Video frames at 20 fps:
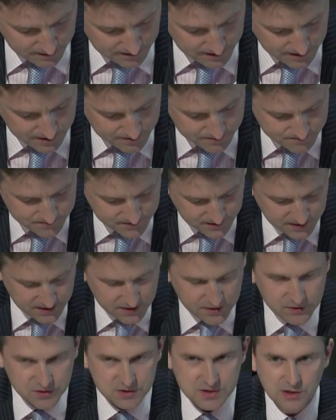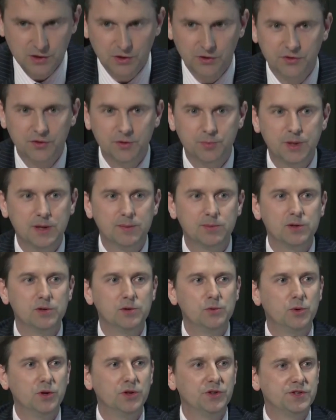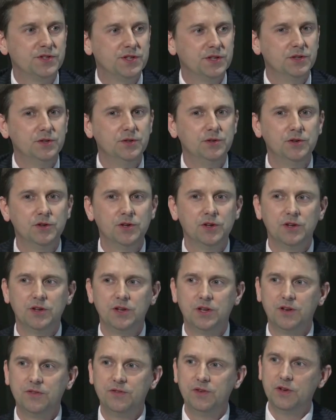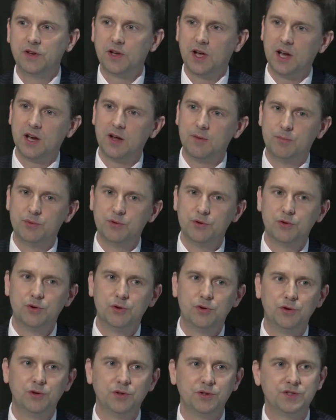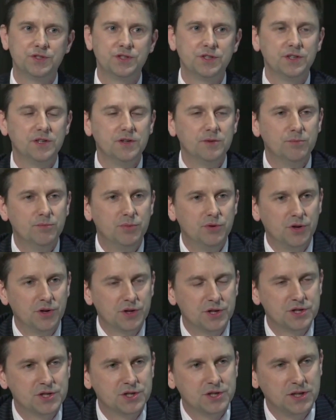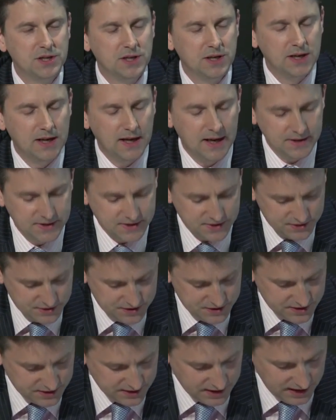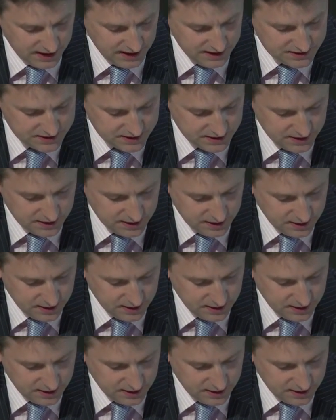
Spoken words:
There's lots of people who want to give you kind of broad brush answers to that.